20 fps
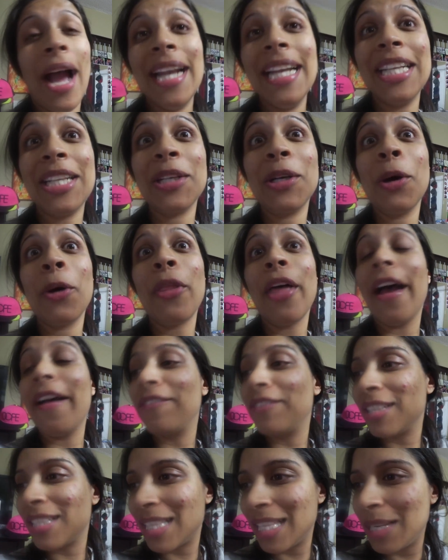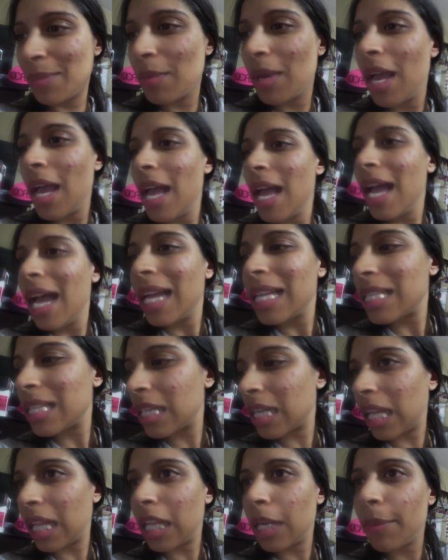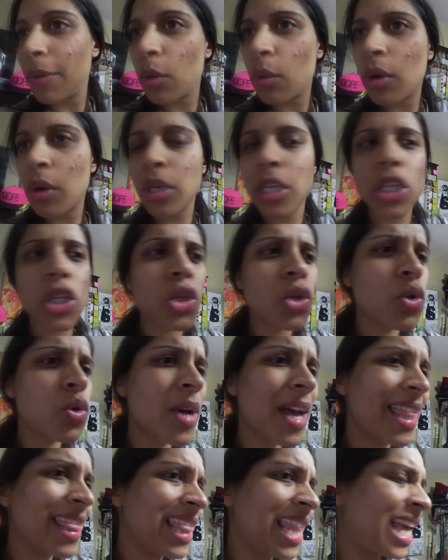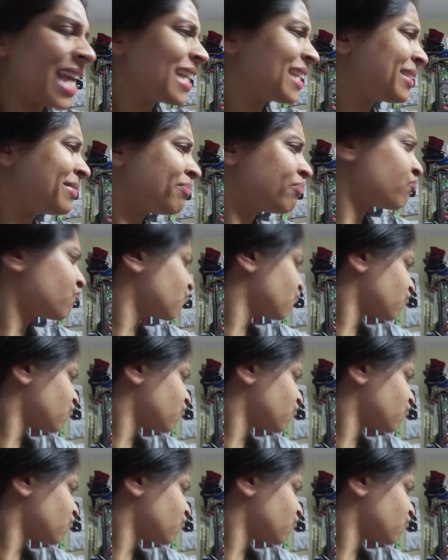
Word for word: I need to go the F to sleep. So, I got a little bit of work to do, and then,